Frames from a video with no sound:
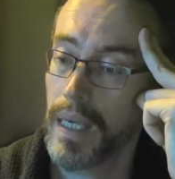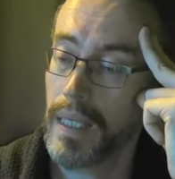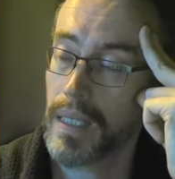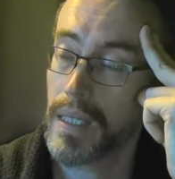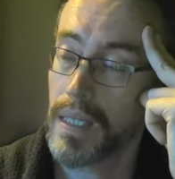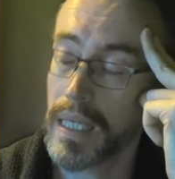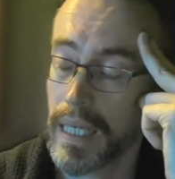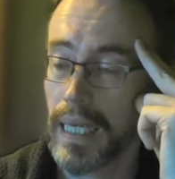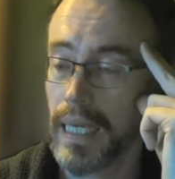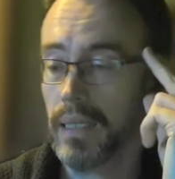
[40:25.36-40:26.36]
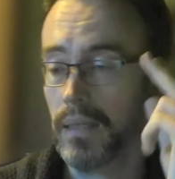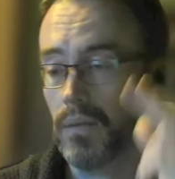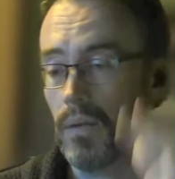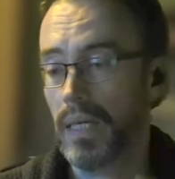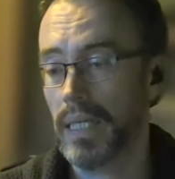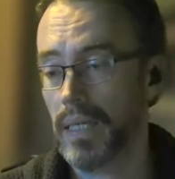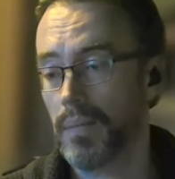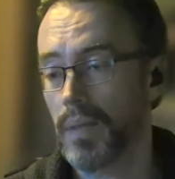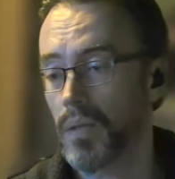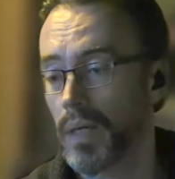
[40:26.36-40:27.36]
not a psychedelic organization,
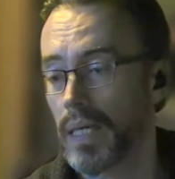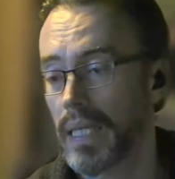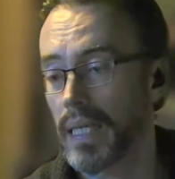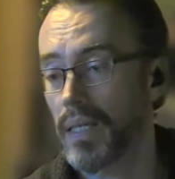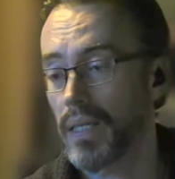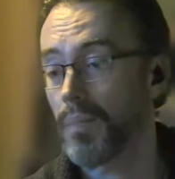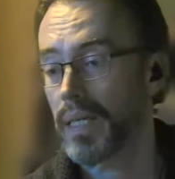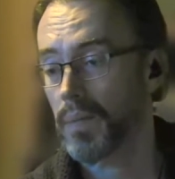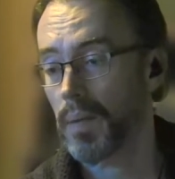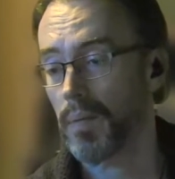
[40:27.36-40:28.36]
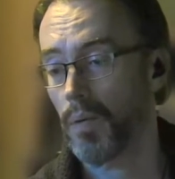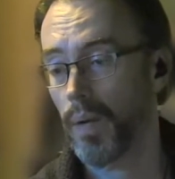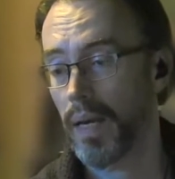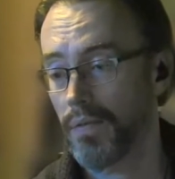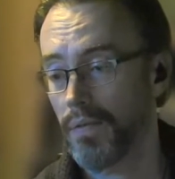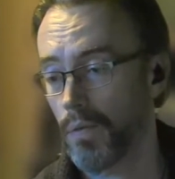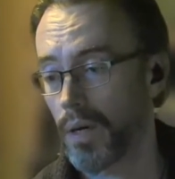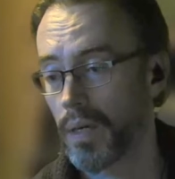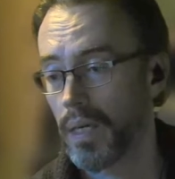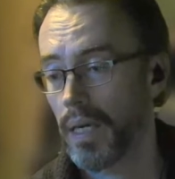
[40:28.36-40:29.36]
but it's an organization that brings people away for
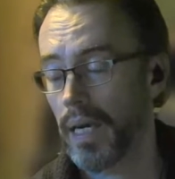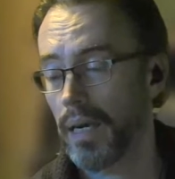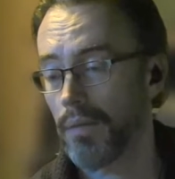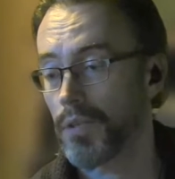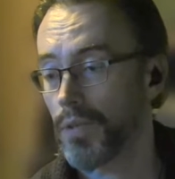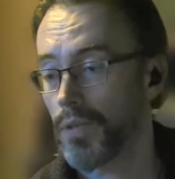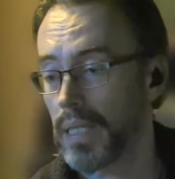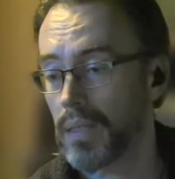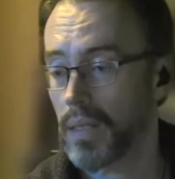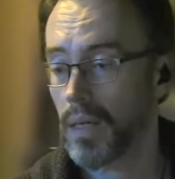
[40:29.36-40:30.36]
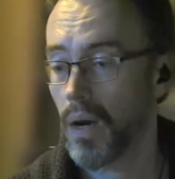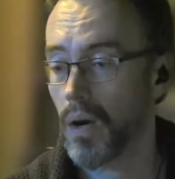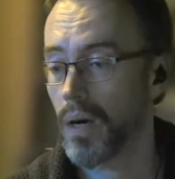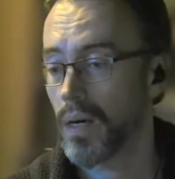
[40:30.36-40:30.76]
retreats that are